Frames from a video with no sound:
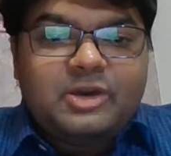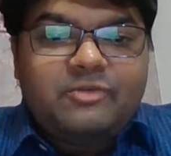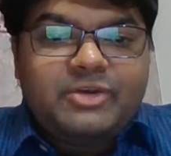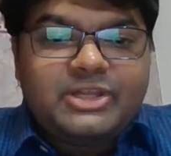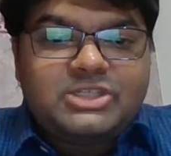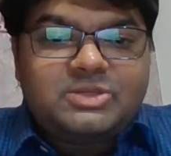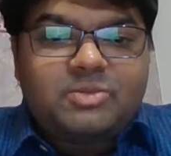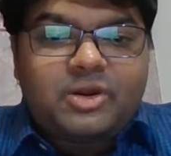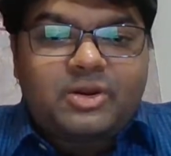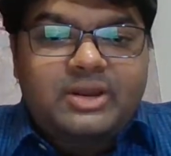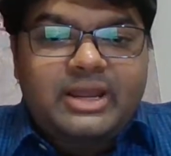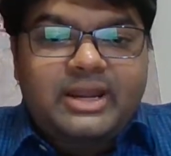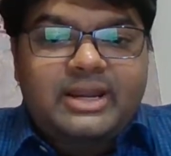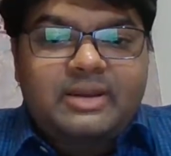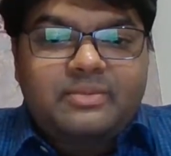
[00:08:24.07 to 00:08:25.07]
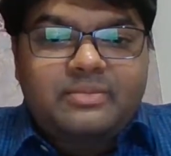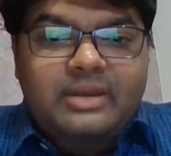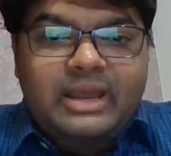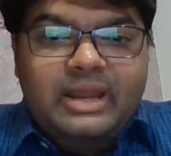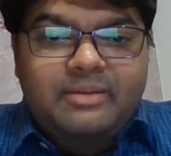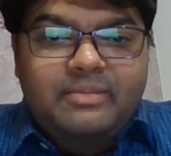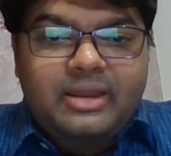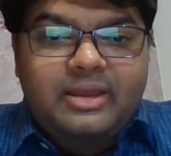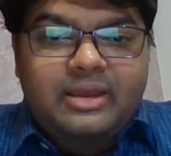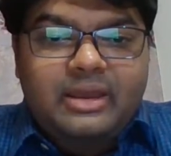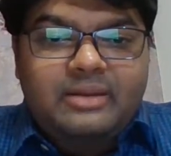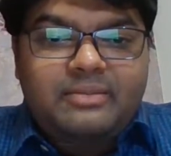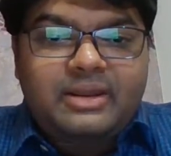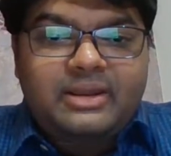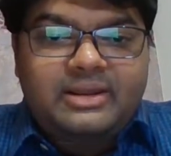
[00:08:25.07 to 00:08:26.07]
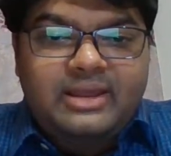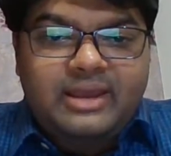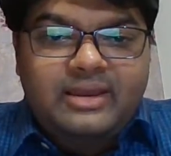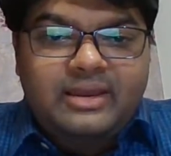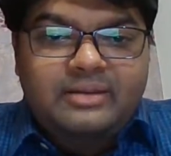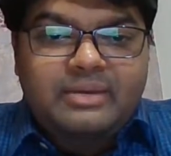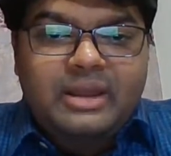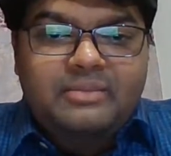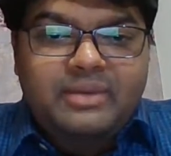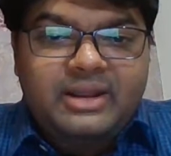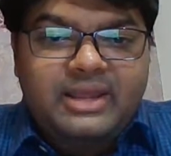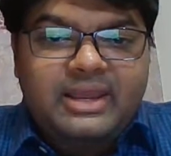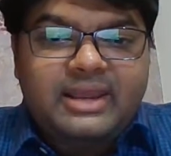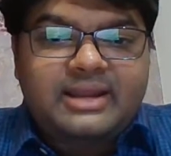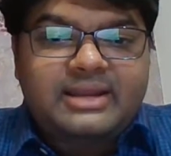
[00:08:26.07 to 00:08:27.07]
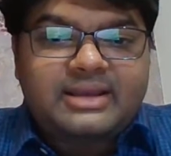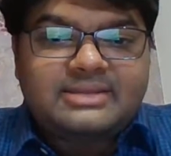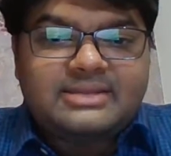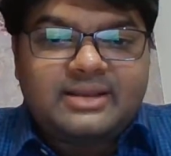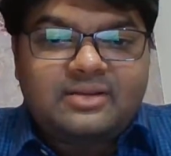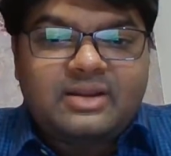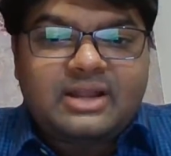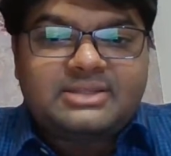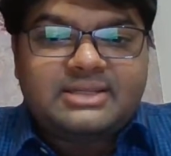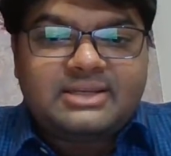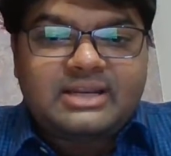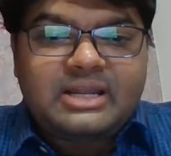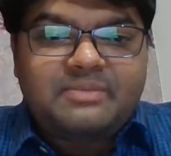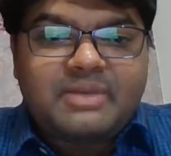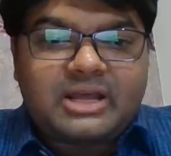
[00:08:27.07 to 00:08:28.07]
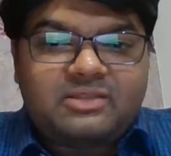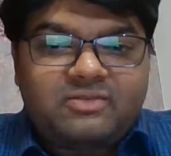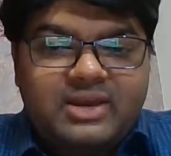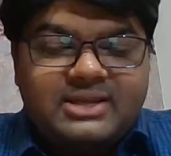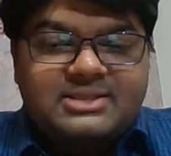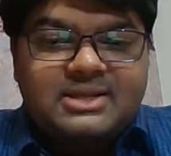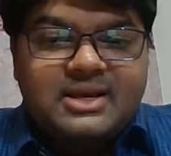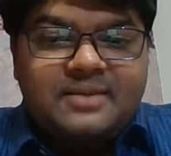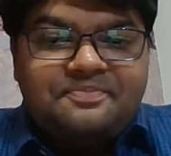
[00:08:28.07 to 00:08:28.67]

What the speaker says: which modulate and mediate cellular signaling pathways